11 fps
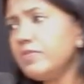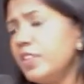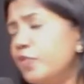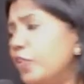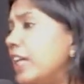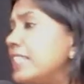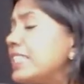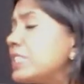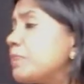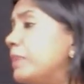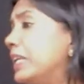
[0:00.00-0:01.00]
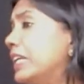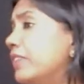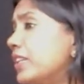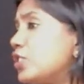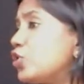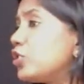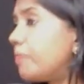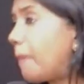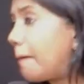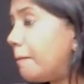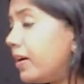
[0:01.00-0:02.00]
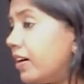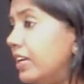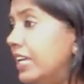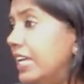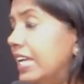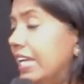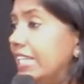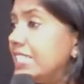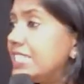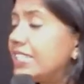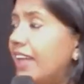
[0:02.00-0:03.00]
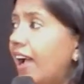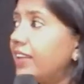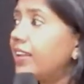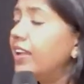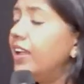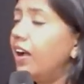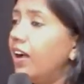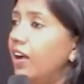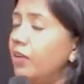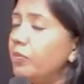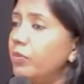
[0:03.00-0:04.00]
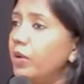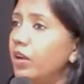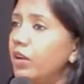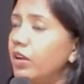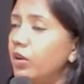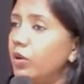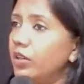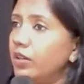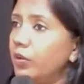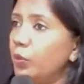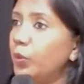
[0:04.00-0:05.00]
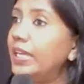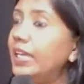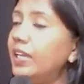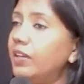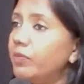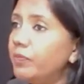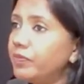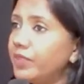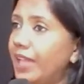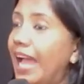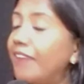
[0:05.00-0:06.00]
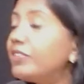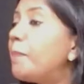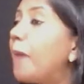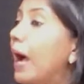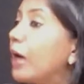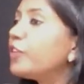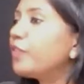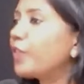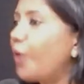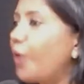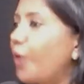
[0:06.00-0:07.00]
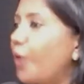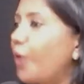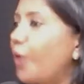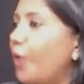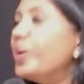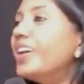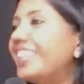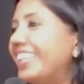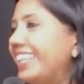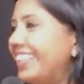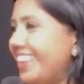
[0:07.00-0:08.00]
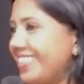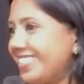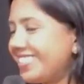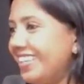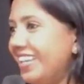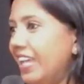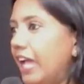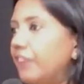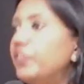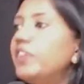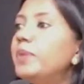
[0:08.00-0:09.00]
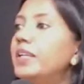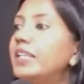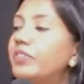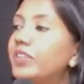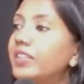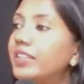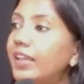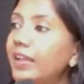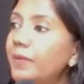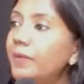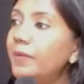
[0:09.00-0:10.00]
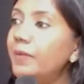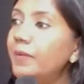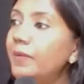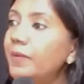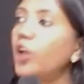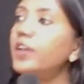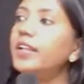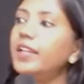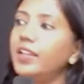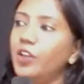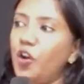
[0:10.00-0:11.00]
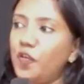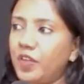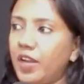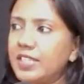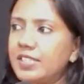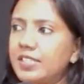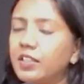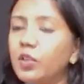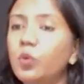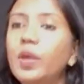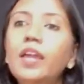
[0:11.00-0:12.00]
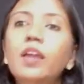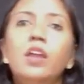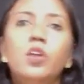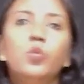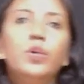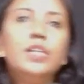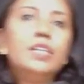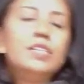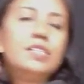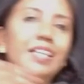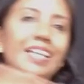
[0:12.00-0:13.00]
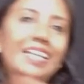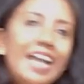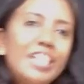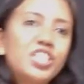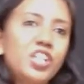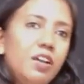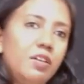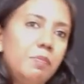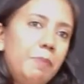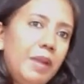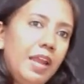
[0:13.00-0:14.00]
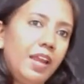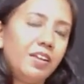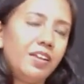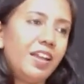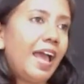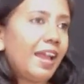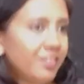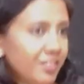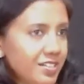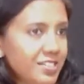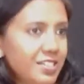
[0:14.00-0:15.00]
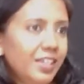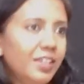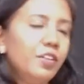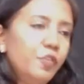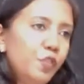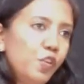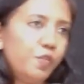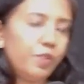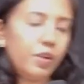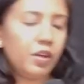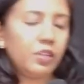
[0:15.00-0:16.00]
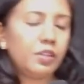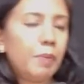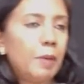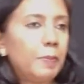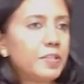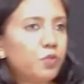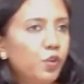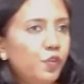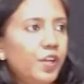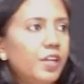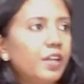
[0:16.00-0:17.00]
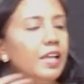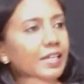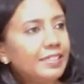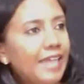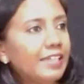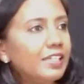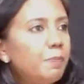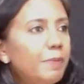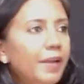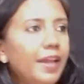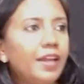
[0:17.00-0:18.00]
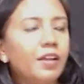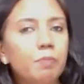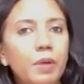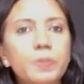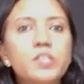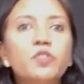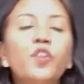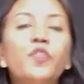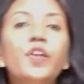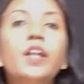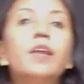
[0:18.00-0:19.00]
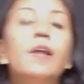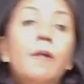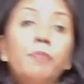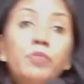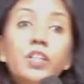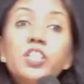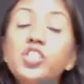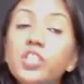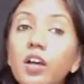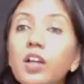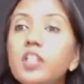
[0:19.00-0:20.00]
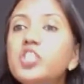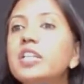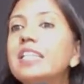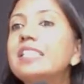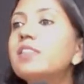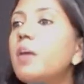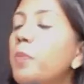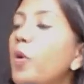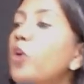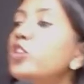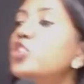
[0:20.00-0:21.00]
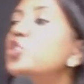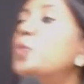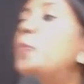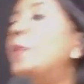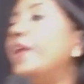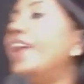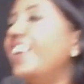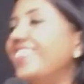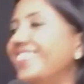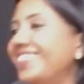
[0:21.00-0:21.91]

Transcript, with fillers: for us as believers to remember is that uh, we have the power of God working in us. And we've been given the authority of Christ. The way we see Elijah praying and seeing full, uh, the purpose fulfilled, Daniel praying, purpose fulfilled. The church is supposed to pray